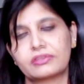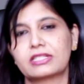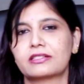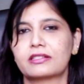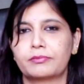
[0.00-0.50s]

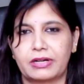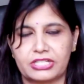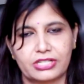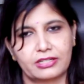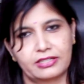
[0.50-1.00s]
which is in
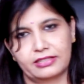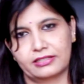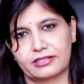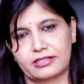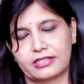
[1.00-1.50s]
Banshankari,
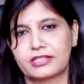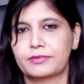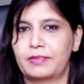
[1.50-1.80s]
third stage,